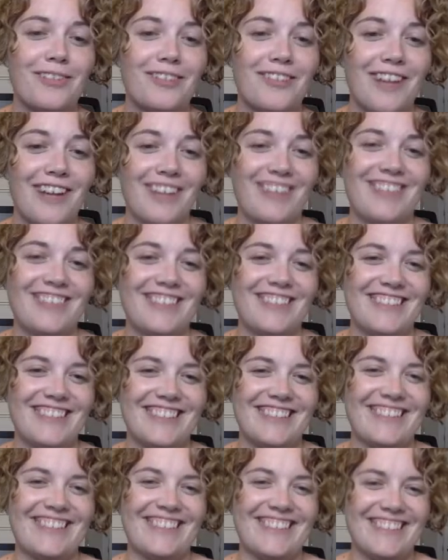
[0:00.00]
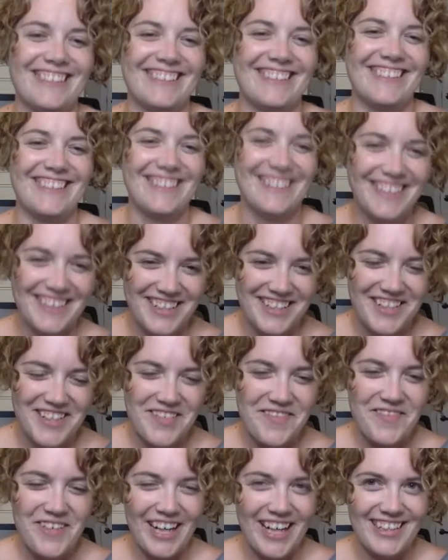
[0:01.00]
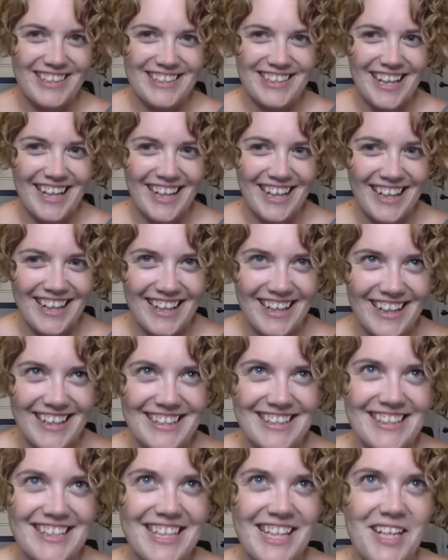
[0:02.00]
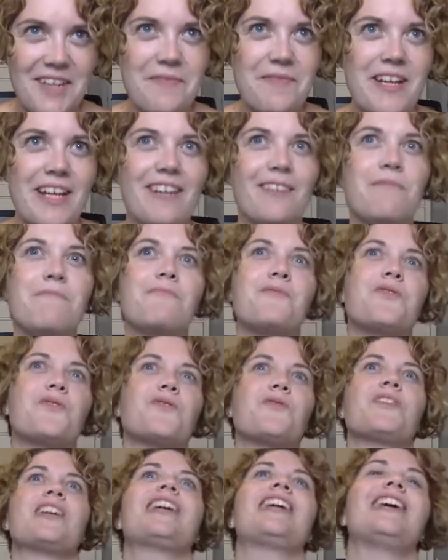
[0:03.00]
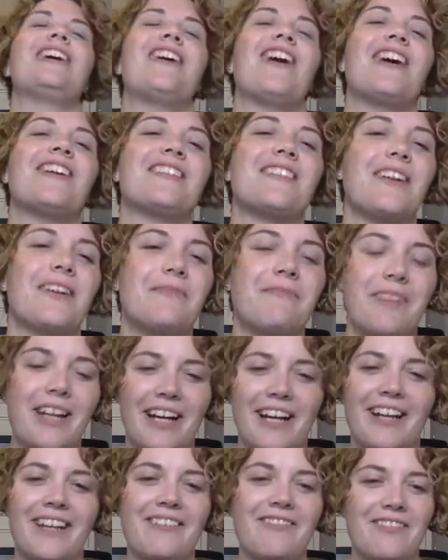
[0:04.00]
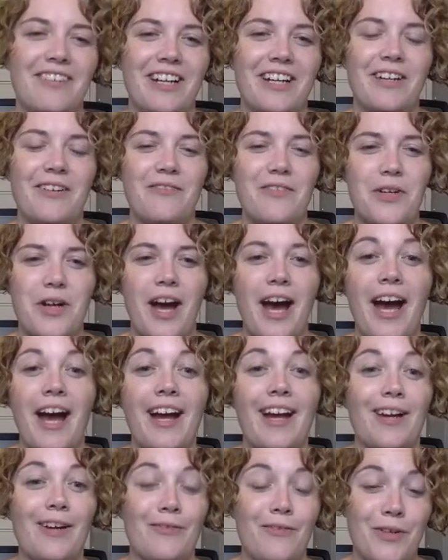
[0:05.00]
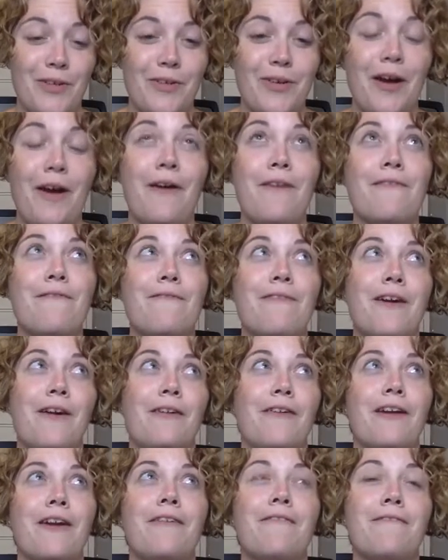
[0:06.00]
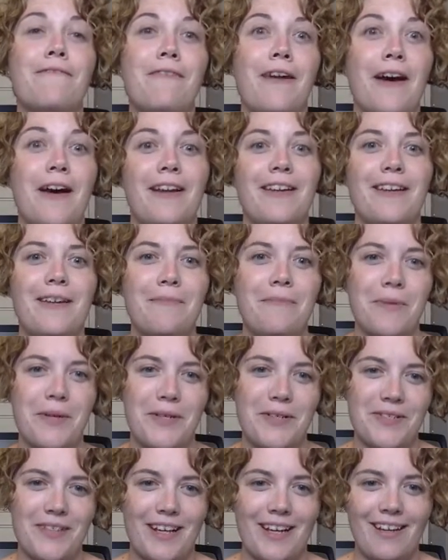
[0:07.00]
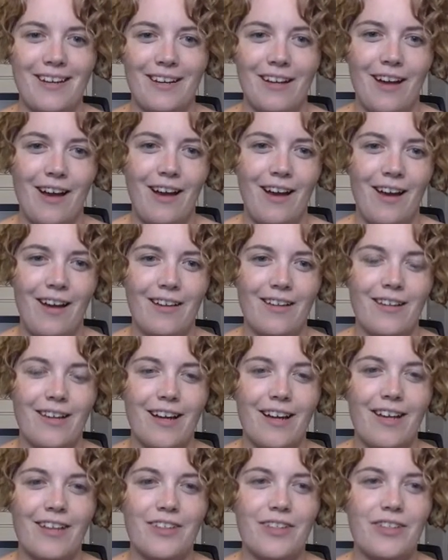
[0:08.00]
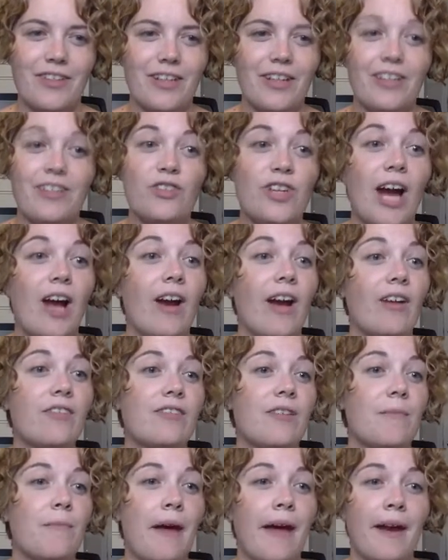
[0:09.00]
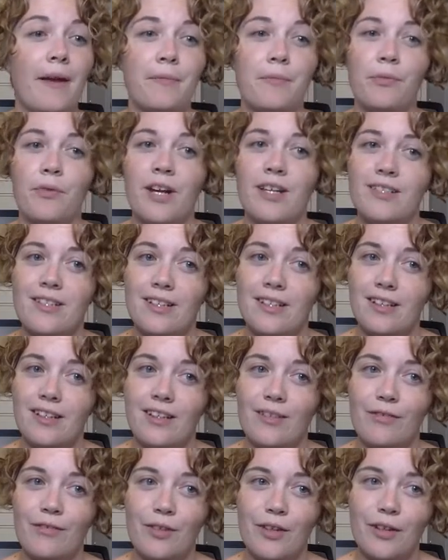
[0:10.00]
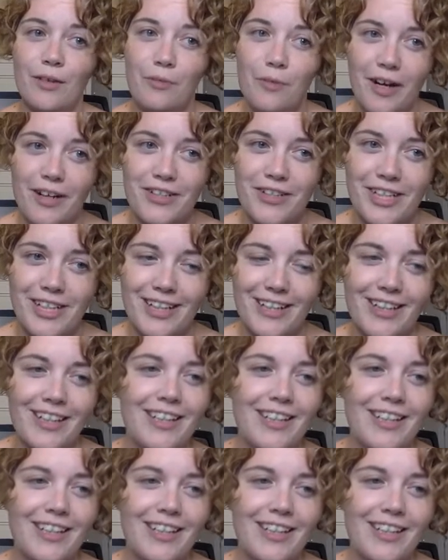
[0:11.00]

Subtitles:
around. But it's going to be pretty awesome. I interviewed a very fun person, and shout out to Madam President if you're watching.